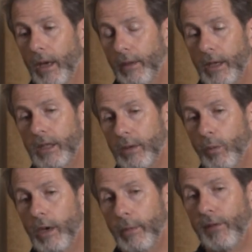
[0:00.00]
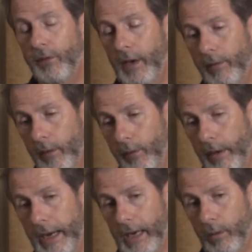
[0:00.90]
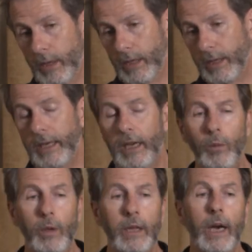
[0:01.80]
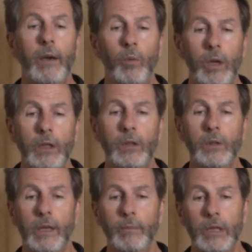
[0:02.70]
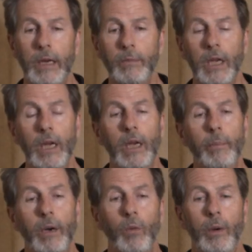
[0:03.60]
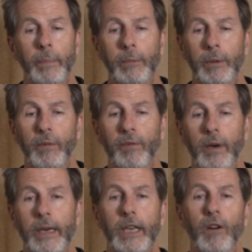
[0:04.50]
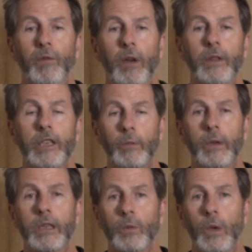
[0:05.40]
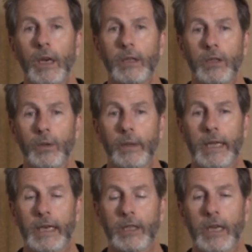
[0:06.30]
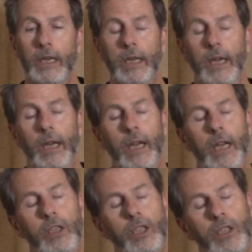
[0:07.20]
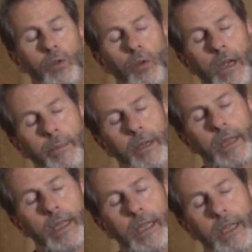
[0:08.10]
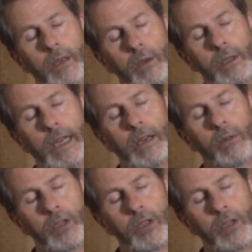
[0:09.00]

This is one of my favorite for neck ones. The other one that I will do sometimes, but I want people to be very careful on this one as well, is doing that tuck and just dropping the ear down